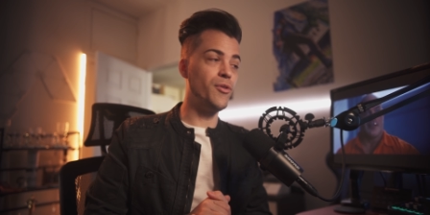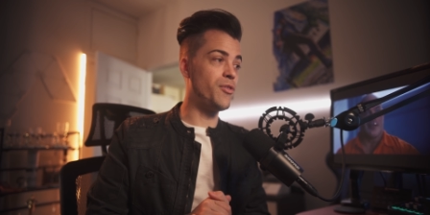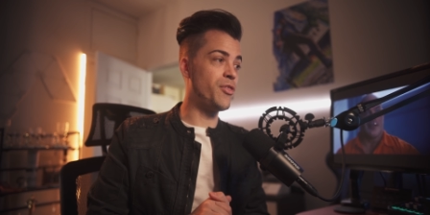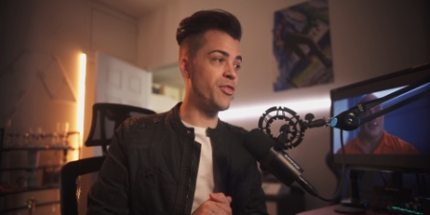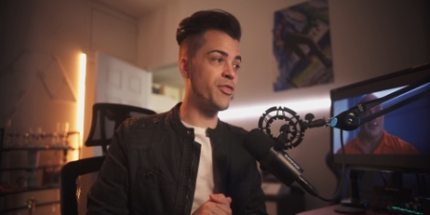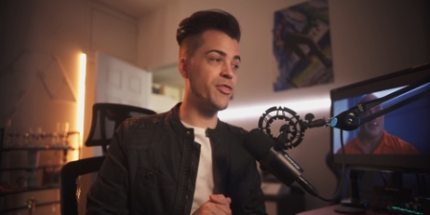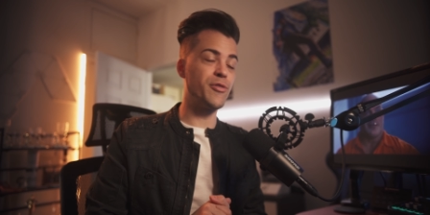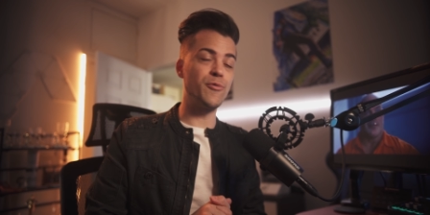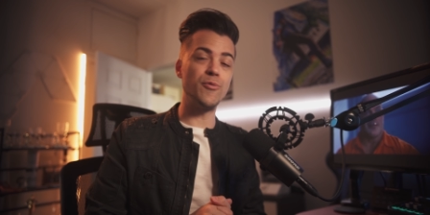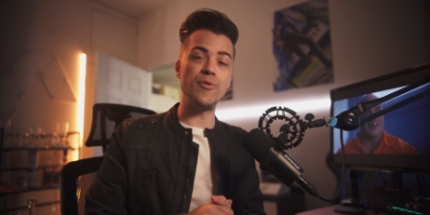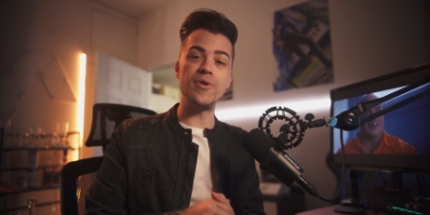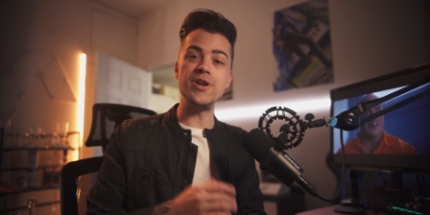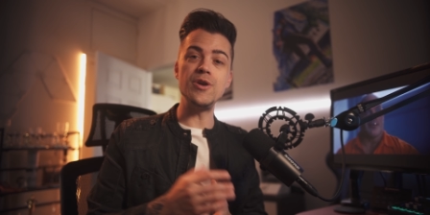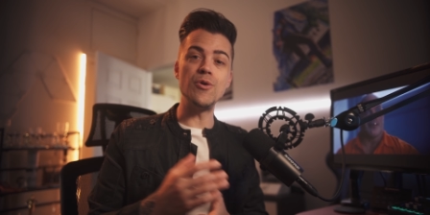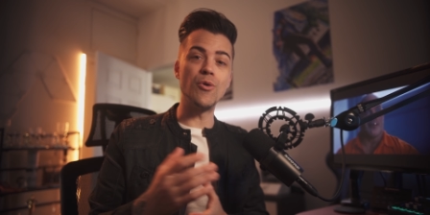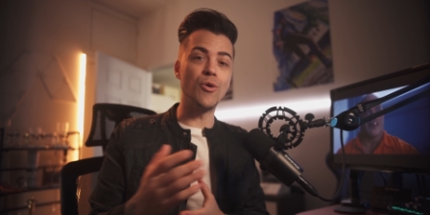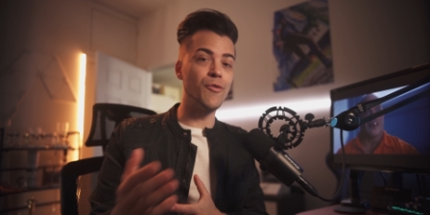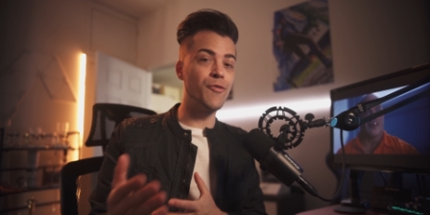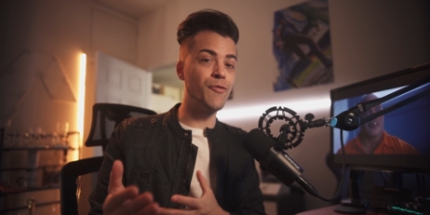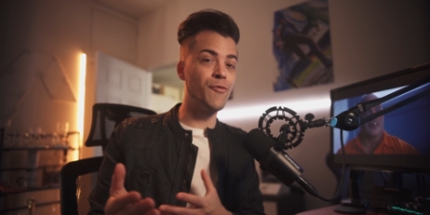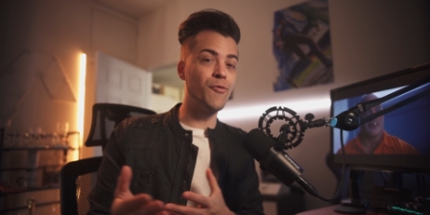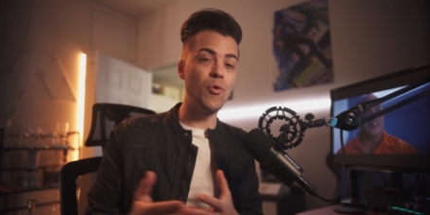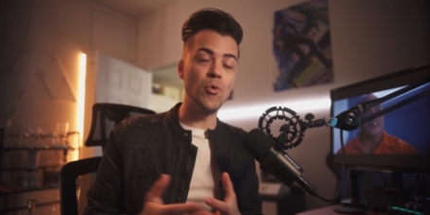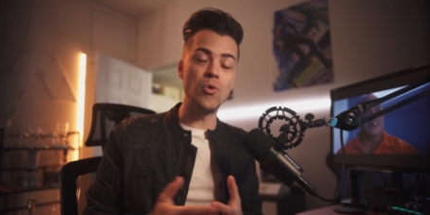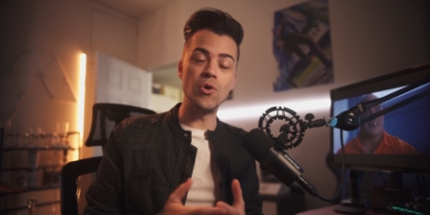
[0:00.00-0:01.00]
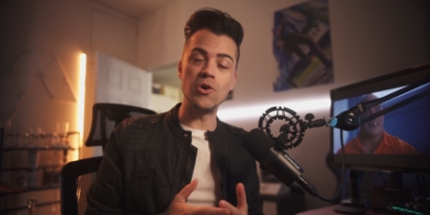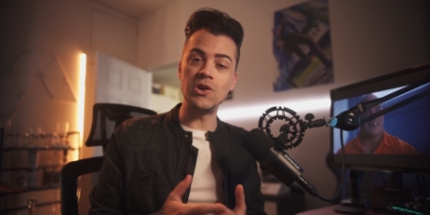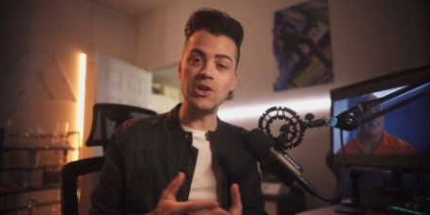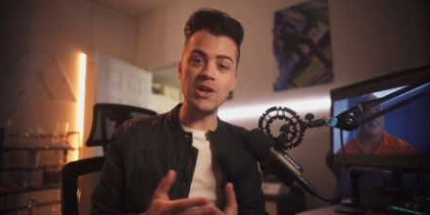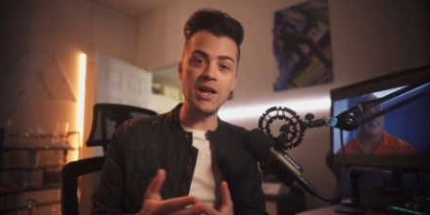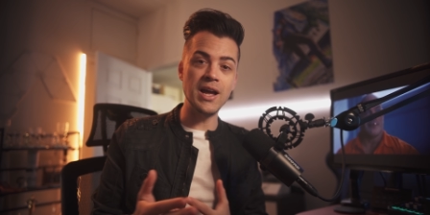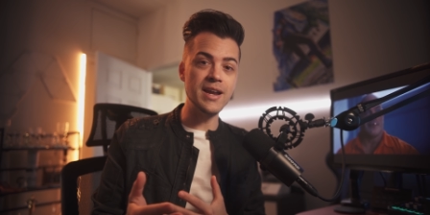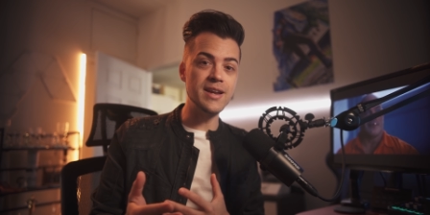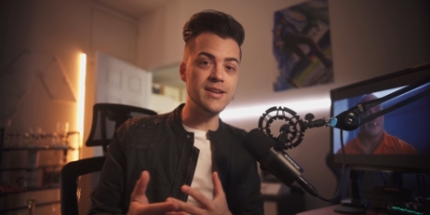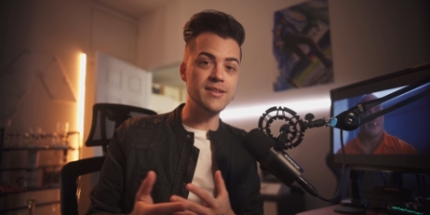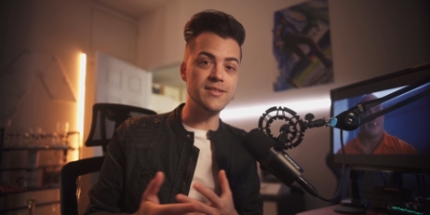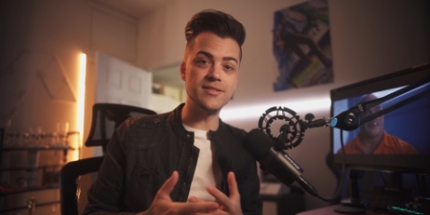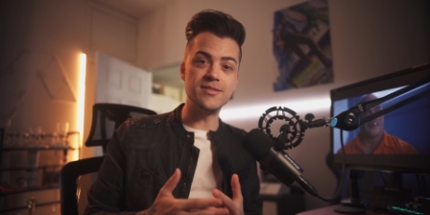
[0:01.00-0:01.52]
3 or 4
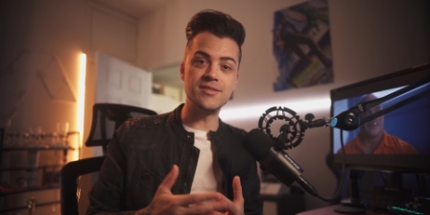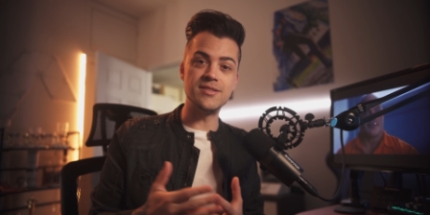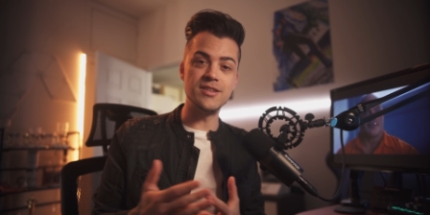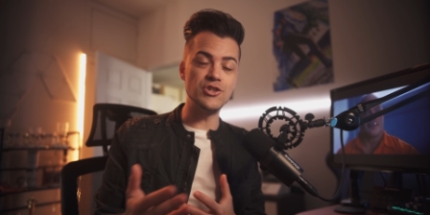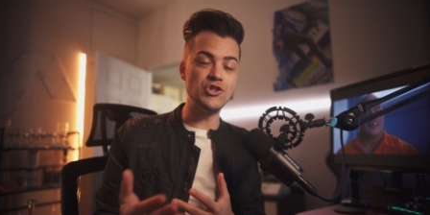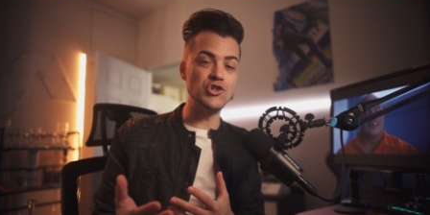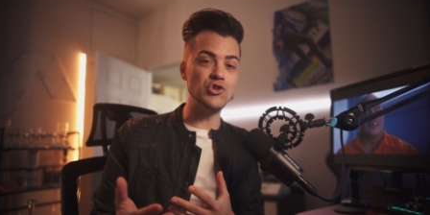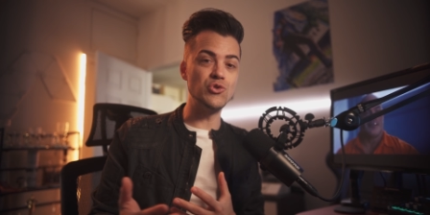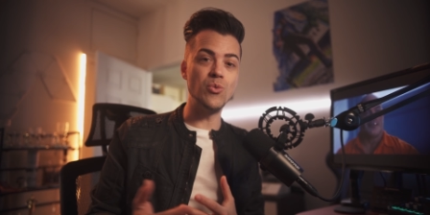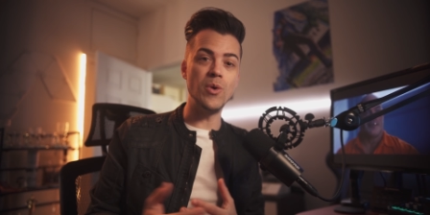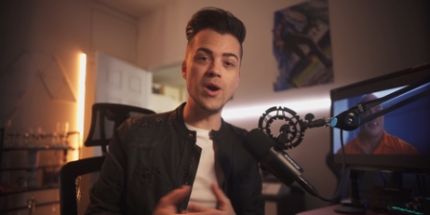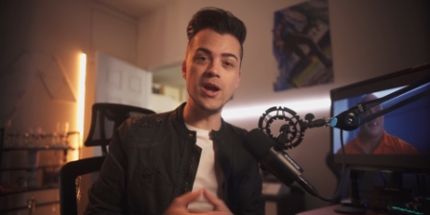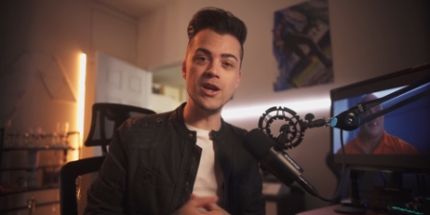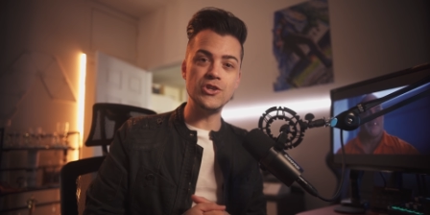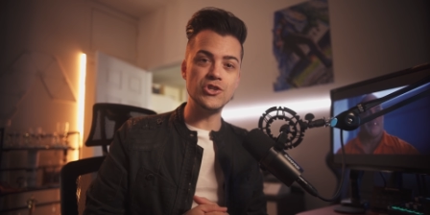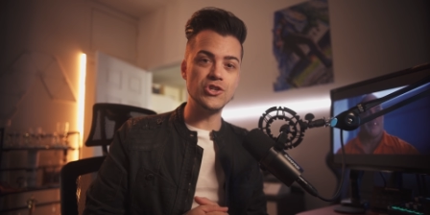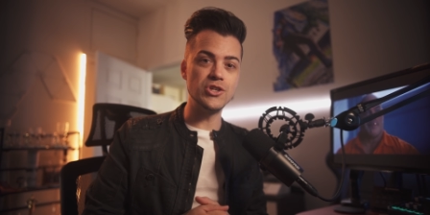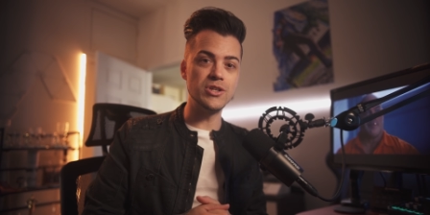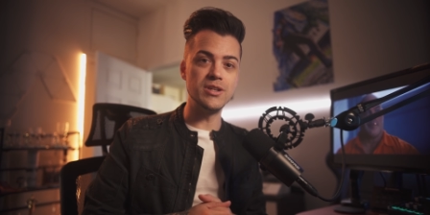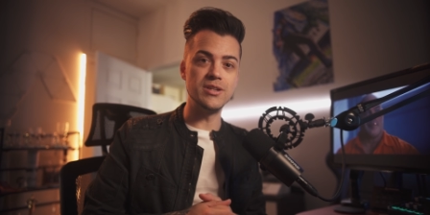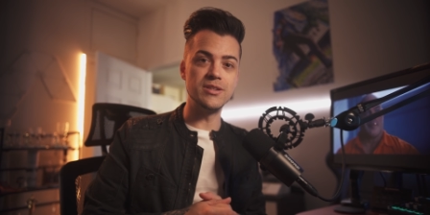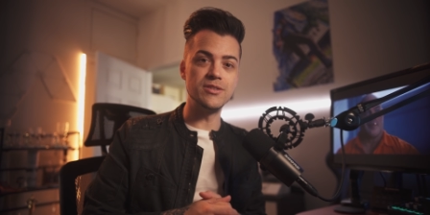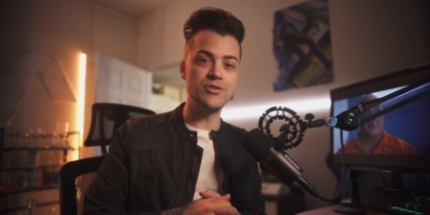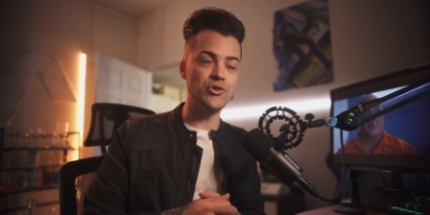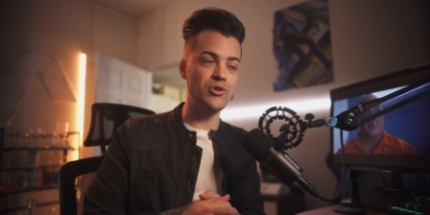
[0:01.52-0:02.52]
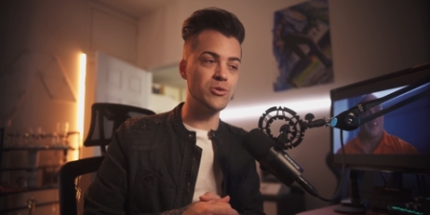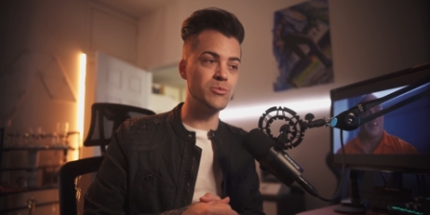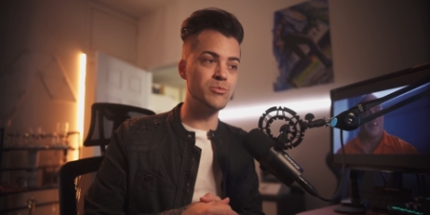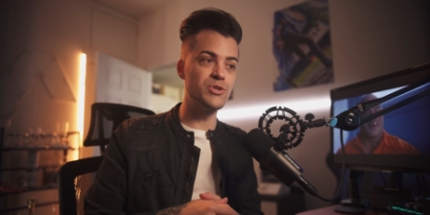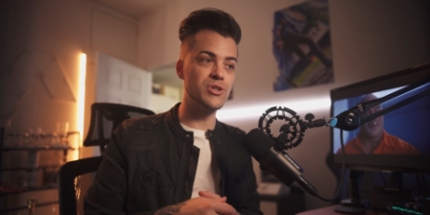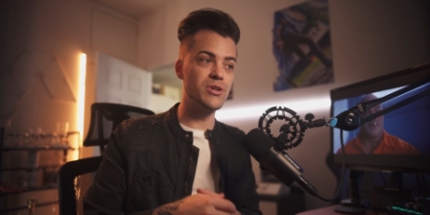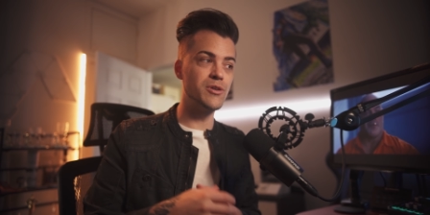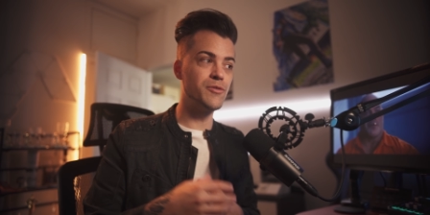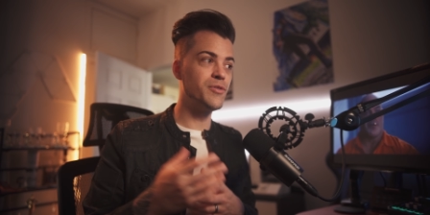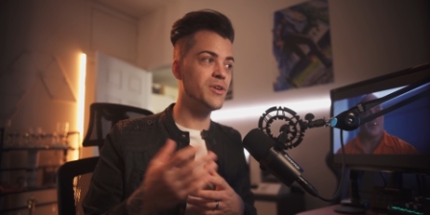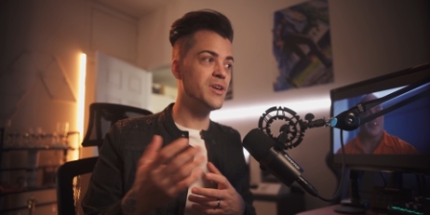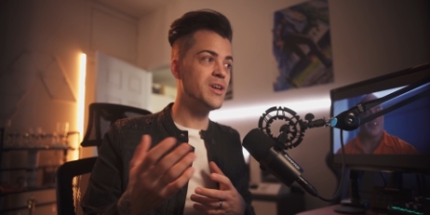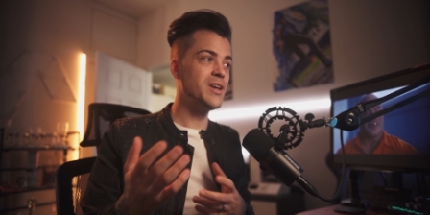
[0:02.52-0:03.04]
light situation in terms
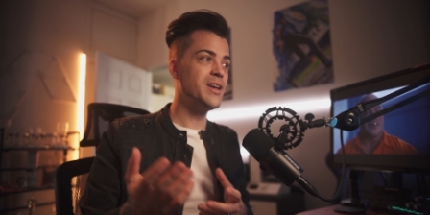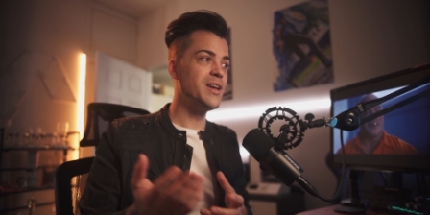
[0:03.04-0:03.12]
of